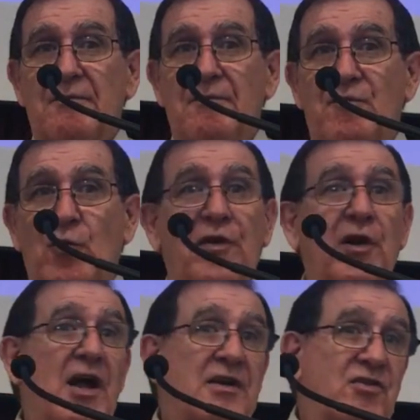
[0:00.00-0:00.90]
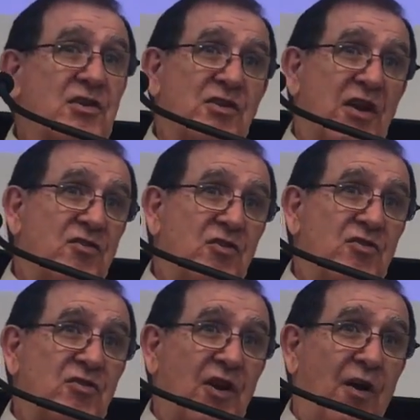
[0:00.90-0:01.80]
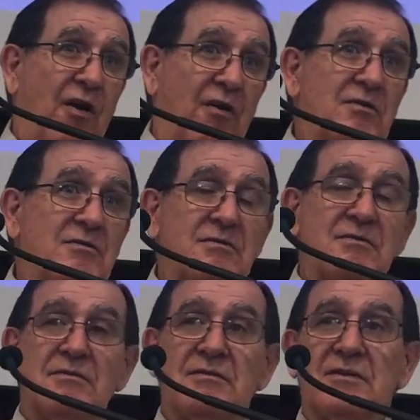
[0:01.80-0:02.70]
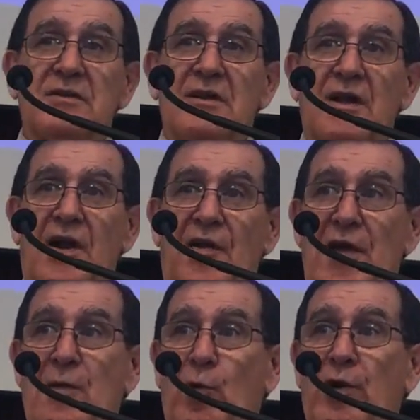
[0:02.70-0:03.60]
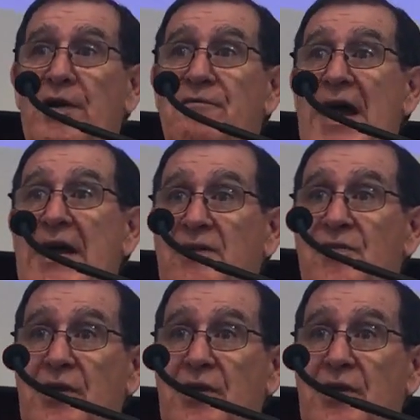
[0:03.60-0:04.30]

for they're not suggestions at all. They were, in fact, the